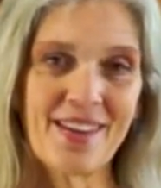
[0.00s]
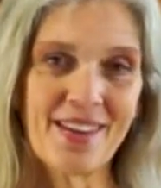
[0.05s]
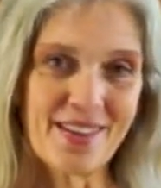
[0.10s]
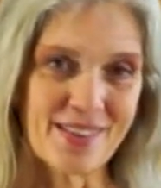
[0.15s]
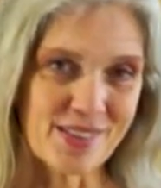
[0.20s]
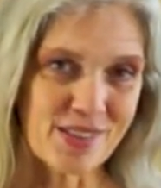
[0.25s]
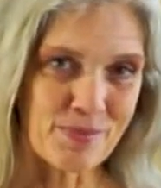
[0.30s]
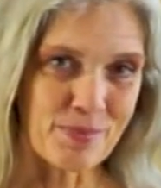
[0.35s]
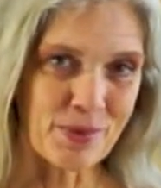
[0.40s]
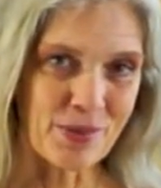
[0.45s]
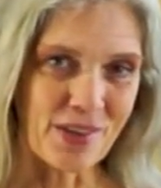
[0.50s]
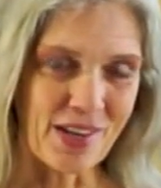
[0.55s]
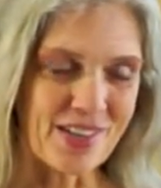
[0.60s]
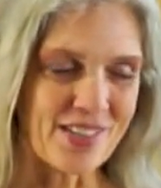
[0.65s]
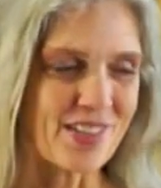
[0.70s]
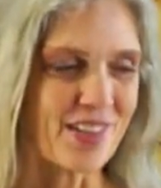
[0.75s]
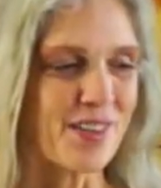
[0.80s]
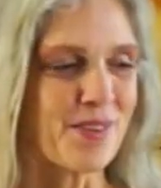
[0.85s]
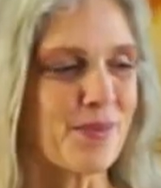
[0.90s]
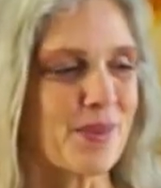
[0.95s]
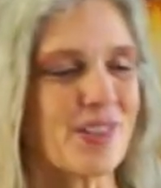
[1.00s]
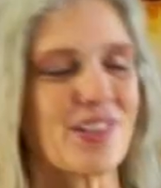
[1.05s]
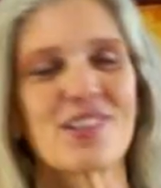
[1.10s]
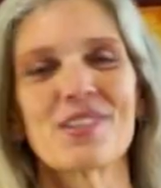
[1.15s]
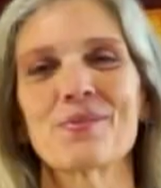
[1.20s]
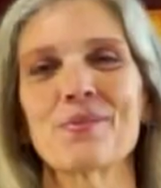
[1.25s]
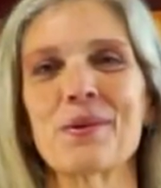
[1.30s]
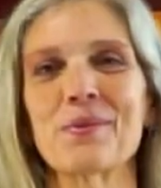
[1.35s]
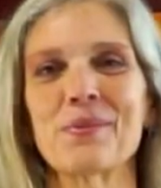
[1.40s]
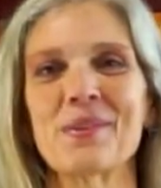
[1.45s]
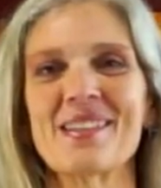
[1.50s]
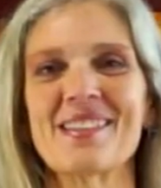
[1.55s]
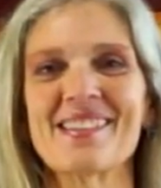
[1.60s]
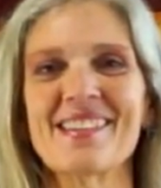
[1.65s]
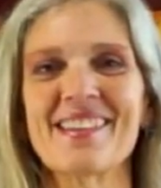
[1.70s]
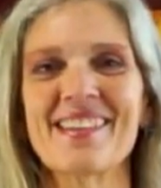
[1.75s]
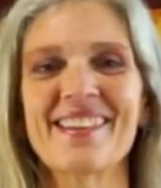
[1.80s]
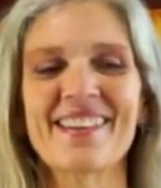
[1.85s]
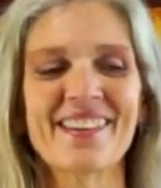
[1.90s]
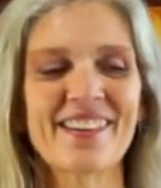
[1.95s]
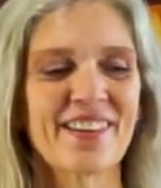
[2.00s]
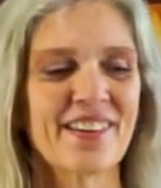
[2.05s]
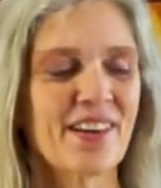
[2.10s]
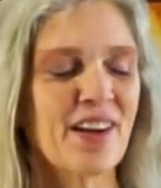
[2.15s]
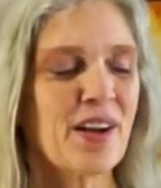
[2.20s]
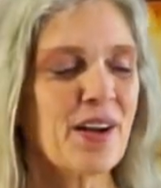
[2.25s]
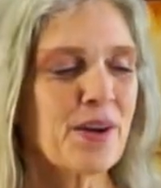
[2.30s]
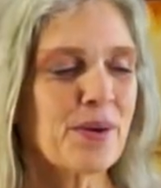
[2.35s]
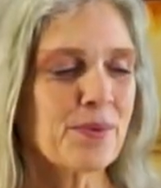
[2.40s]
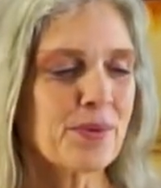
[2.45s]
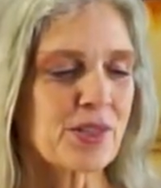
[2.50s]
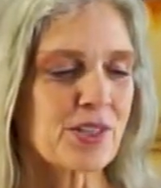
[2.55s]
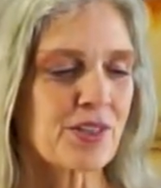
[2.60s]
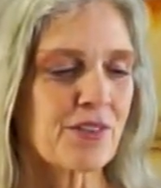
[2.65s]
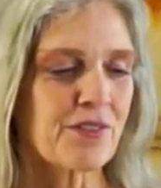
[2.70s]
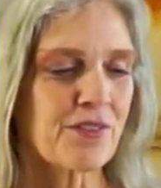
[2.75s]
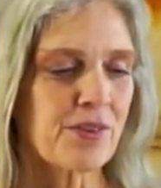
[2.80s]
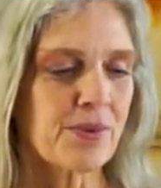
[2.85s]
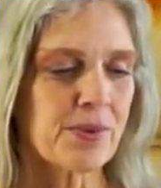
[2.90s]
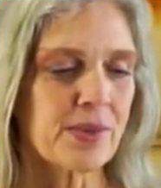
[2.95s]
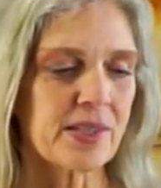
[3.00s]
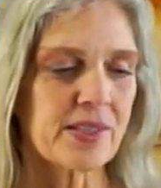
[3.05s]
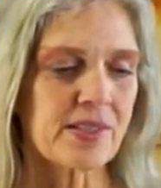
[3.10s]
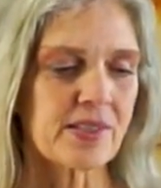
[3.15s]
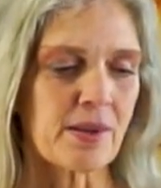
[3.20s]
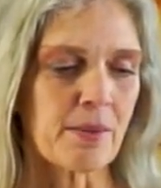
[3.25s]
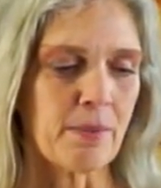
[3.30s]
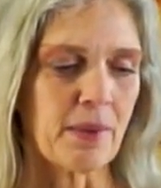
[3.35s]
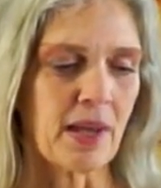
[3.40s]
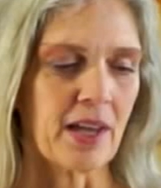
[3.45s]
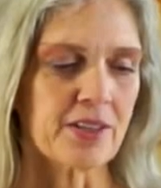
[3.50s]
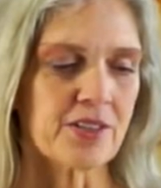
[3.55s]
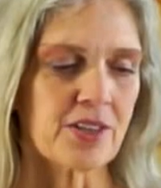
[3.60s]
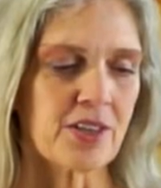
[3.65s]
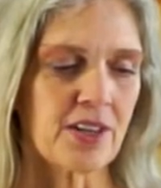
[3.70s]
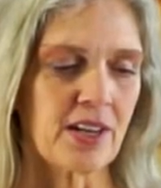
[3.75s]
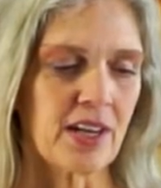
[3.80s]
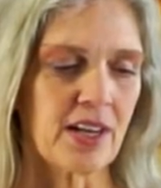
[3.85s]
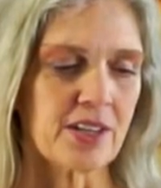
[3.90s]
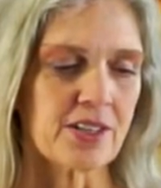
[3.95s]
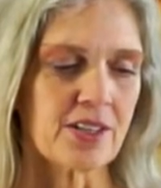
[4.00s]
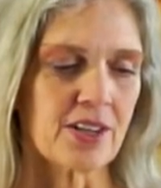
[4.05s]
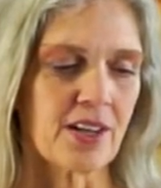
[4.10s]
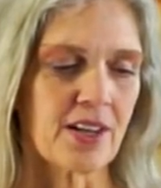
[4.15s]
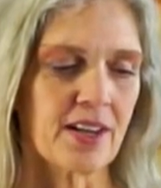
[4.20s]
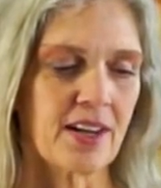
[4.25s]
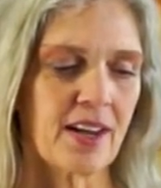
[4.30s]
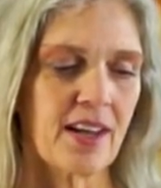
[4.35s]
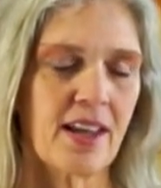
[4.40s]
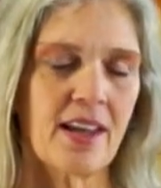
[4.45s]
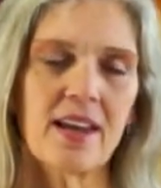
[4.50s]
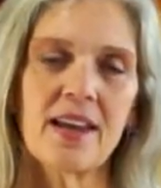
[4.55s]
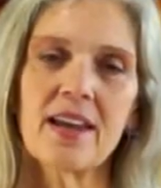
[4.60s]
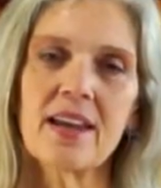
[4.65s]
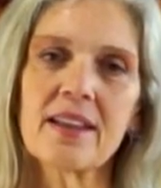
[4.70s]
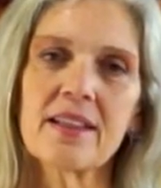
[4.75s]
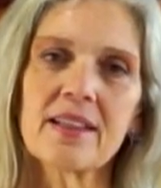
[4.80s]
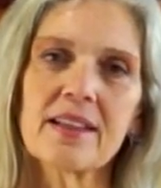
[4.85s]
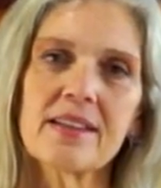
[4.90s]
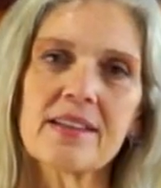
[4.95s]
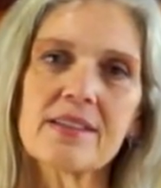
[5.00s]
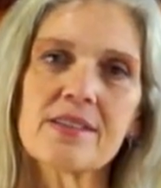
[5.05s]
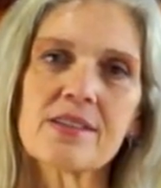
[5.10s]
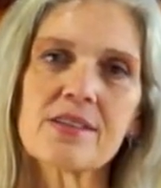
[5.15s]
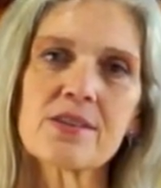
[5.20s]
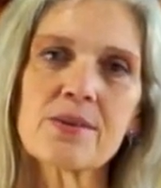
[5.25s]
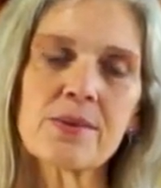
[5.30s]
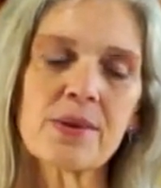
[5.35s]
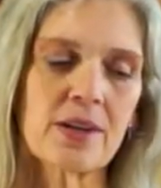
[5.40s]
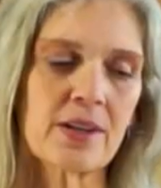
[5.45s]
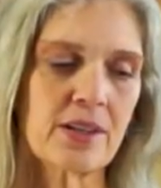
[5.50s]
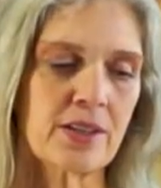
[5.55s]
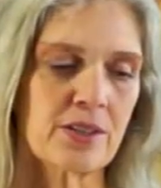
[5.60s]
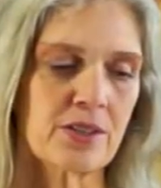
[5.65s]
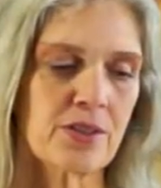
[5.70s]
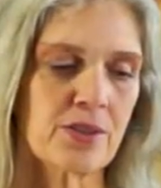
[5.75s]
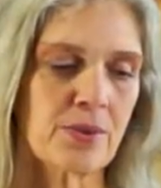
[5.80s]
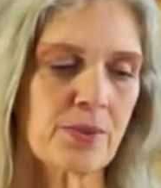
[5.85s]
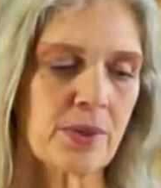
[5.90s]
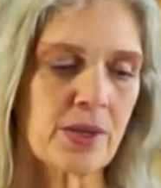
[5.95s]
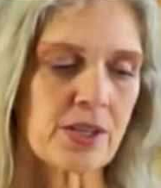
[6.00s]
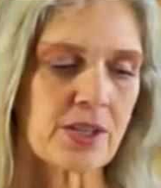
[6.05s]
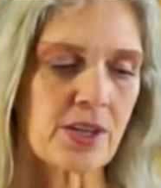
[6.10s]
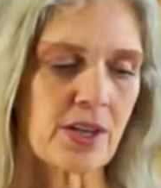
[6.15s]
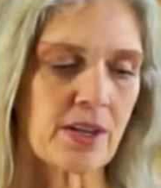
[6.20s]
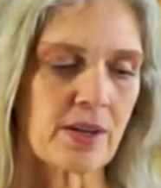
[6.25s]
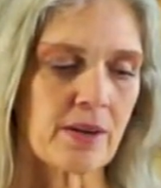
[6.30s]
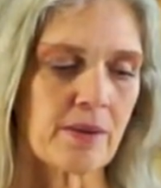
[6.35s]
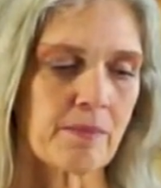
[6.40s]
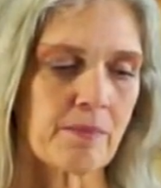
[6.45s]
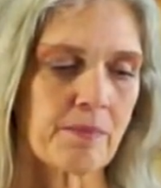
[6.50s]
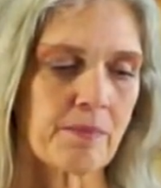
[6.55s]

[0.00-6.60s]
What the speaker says: Inspiration, which is what we see here, which fuels imagination and leads to our intuition.